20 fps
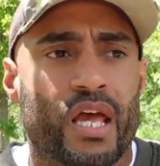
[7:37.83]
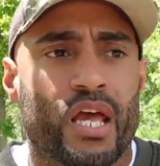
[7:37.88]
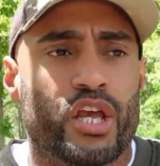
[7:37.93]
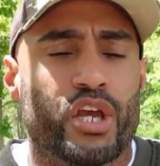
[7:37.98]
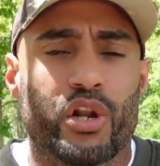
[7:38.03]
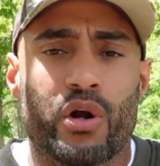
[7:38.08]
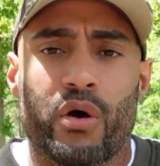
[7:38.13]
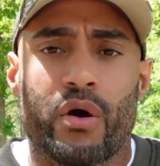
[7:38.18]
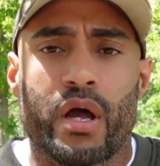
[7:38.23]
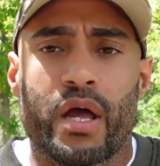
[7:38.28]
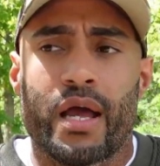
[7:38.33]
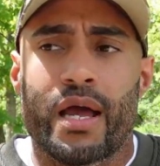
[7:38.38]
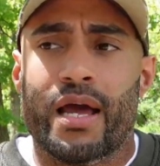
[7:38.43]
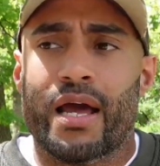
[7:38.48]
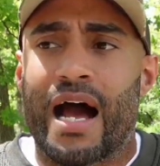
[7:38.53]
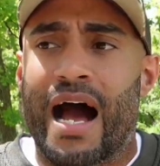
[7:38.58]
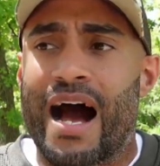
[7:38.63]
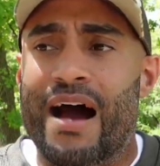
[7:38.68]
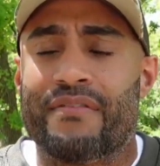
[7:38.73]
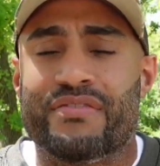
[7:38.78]
You know,
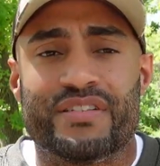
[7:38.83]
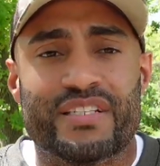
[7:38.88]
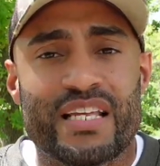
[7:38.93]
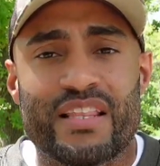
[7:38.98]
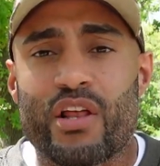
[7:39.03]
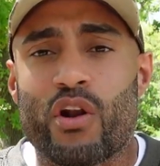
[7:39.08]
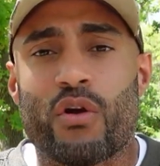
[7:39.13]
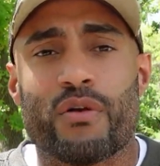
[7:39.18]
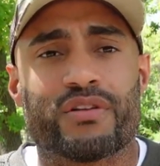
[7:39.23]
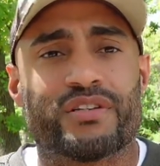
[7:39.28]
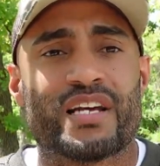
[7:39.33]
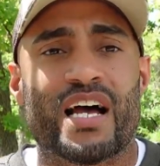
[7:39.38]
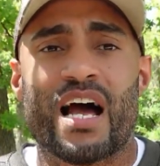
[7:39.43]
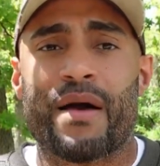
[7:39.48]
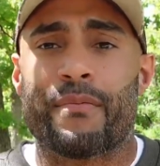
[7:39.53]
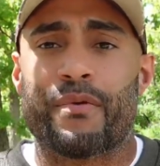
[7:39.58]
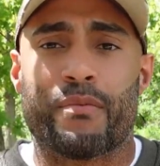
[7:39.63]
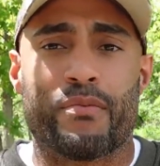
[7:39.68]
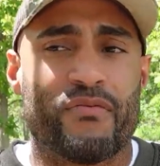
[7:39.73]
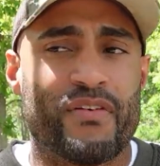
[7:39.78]
I see that all the
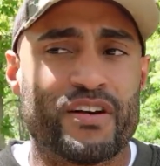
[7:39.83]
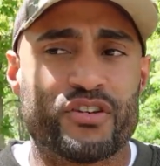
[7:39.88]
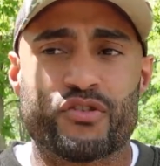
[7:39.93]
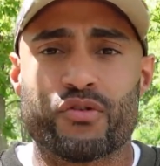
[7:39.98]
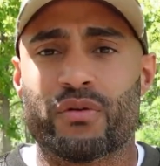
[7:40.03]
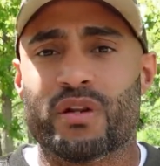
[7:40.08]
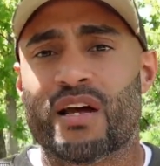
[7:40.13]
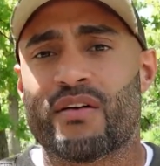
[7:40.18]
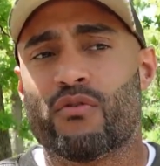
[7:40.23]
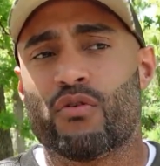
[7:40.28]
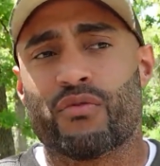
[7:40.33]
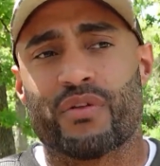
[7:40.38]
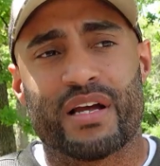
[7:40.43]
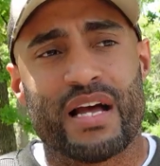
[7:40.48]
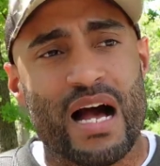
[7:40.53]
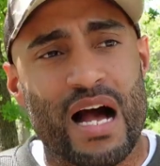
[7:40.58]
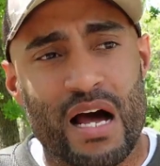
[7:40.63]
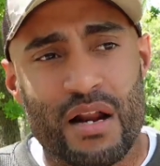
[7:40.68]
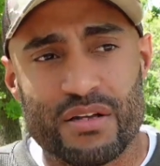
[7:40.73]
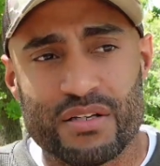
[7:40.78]
time at the professional level, the
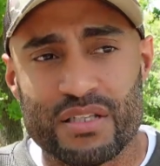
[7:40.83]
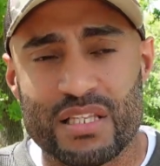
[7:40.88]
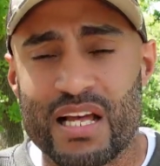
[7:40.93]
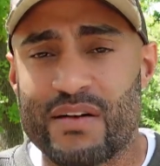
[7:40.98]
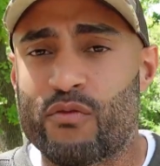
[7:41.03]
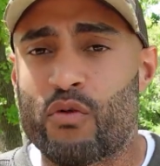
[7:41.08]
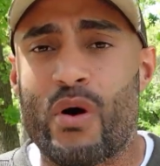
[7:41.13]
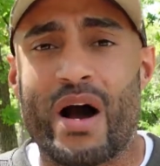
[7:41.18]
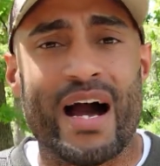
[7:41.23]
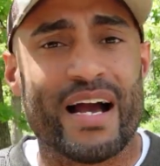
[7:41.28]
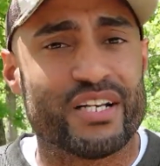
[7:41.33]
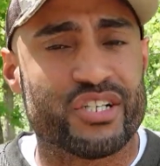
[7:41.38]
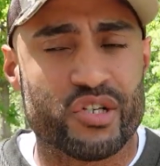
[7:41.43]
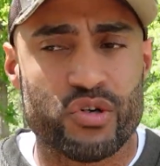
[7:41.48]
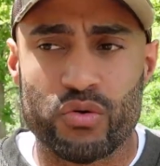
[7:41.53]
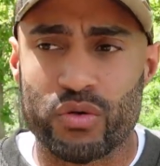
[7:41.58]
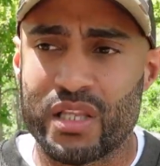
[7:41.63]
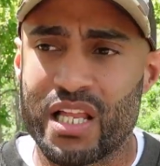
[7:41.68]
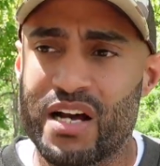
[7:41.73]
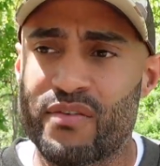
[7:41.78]
college level, high
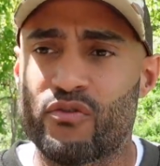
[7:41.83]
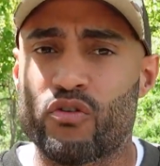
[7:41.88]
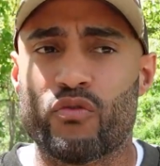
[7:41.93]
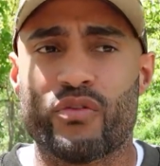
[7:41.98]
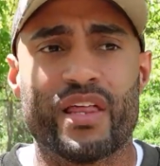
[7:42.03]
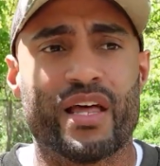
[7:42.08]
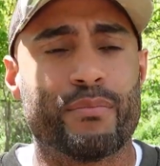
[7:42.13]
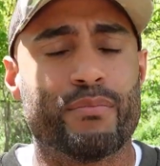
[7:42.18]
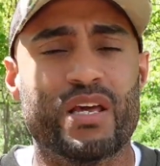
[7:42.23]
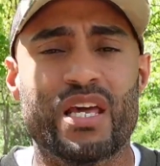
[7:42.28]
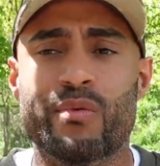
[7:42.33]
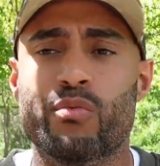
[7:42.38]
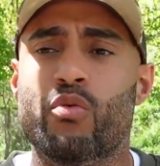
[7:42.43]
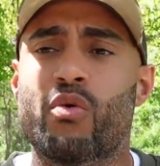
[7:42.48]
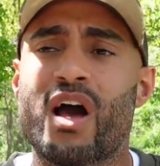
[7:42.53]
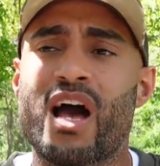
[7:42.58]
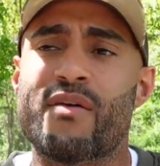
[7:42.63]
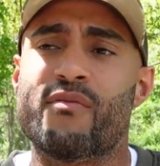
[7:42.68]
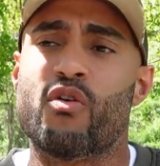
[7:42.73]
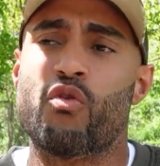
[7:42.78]
school level, that people
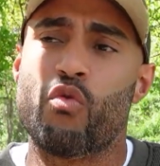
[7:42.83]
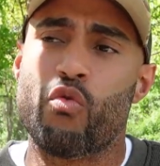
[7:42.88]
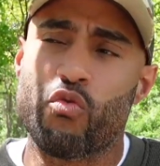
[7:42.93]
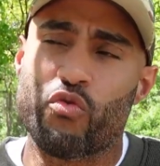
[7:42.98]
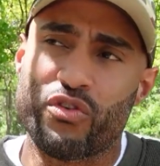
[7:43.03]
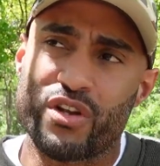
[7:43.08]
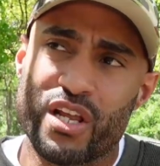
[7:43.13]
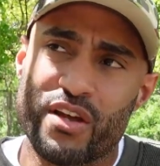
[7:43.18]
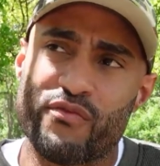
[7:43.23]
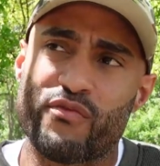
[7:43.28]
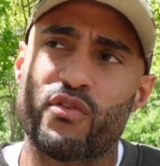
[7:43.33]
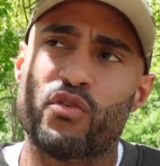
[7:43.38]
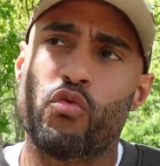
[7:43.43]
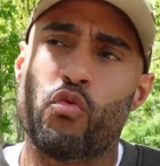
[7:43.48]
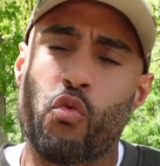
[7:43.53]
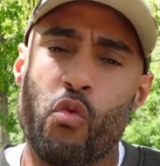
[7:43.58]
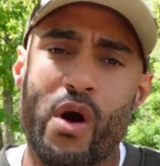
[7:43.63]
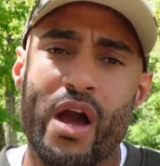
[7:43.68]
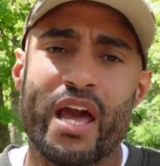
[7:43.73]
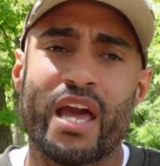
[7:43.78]
have a different
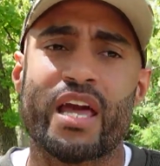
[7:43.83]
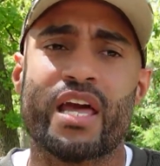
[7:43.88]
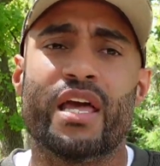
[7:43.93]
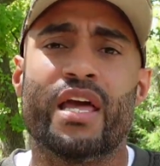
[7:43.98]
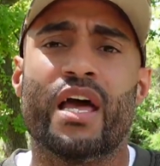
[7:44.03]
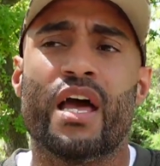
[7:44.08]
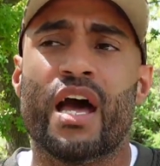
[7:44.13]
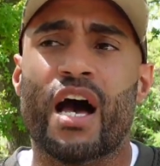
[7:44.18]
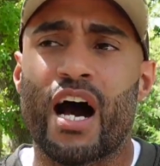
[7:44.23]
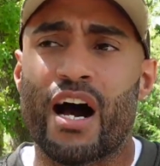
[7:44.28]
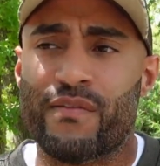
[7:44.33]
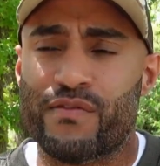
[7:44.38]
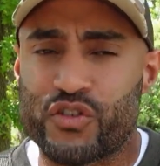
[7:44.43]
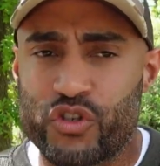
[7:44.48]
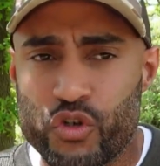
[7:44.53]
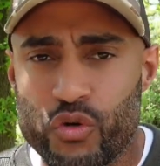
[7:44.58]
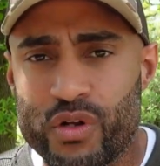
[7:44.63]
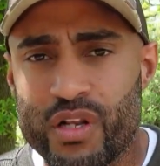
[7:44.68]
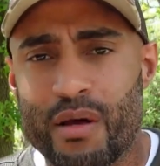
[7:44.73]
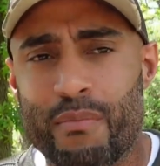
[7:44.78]
way of
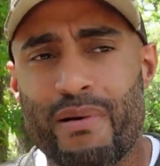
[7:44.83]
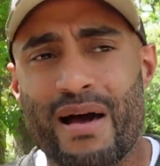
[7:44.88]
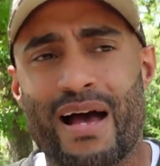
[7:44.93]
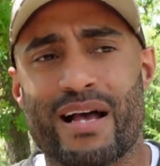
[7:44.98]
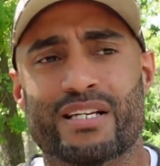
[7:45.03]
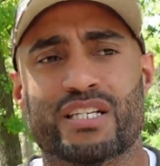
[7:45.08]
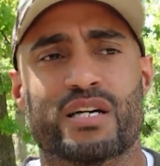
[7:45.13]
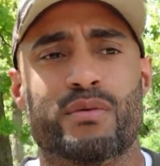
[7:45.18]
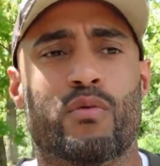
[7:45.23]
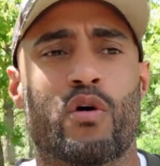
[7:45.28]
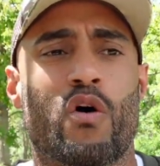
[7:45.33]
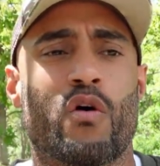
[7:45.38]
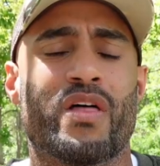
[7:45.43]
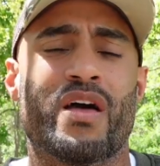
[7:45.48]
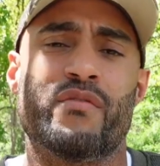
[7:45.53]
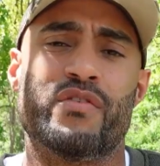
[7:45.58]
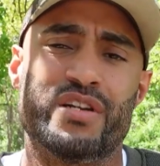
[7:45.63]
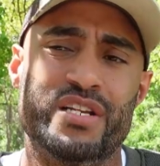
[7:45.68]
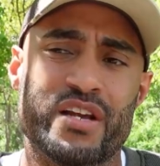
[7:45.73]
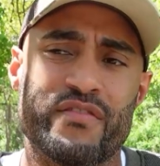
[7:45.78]
shooting a basketball. They
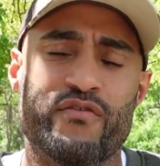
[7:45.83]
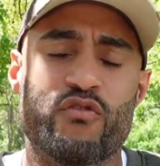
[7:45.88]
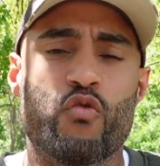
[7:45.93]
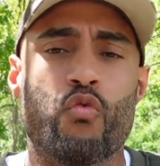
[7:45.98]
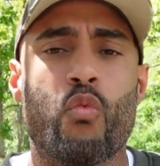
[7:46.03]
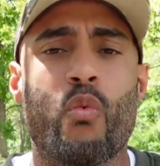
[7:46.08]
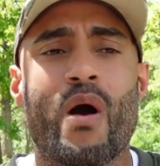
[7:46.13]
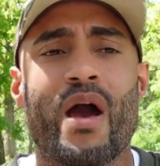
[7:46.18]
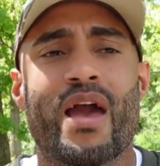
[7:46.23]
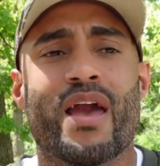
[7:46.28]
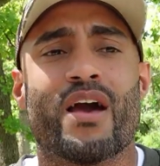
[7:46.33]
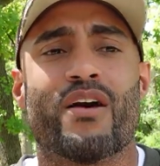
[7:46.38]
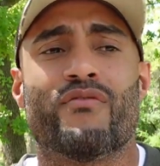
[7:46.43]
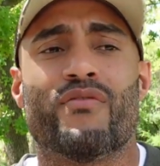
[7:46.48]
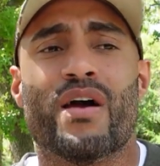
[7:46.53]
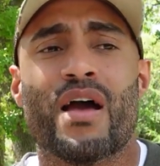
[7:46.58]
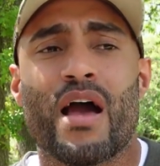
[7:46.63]
have a different way of